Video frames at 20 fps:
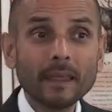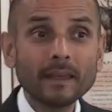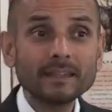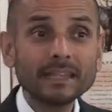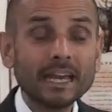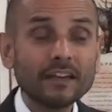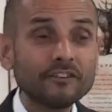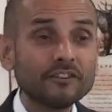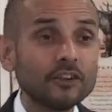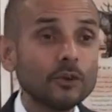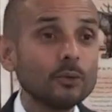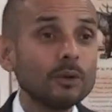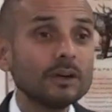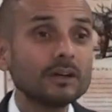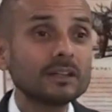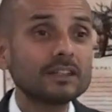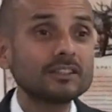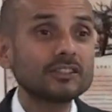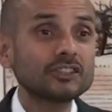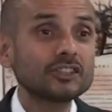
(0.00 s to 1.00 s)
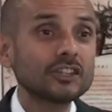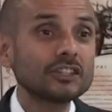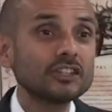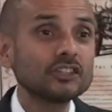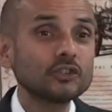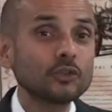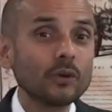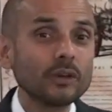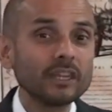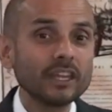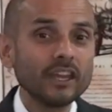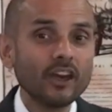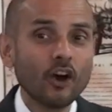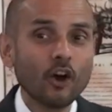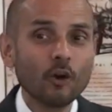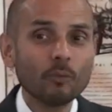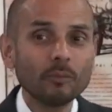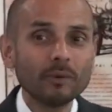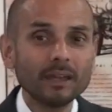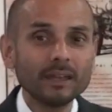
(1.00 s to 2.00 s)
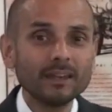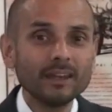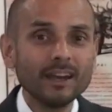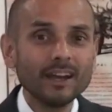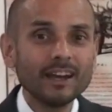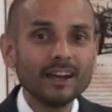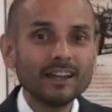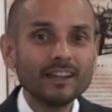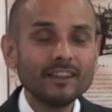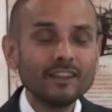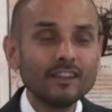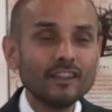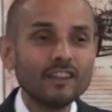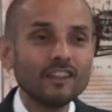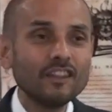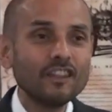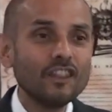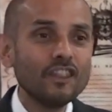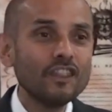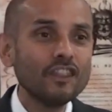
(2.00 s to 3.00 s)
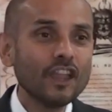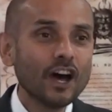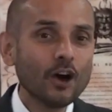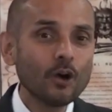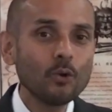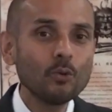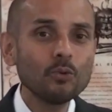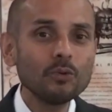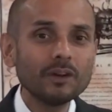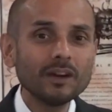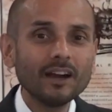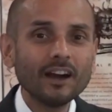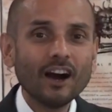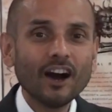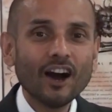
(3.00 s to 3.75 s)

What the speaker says: Now, if you were going to join the army, no,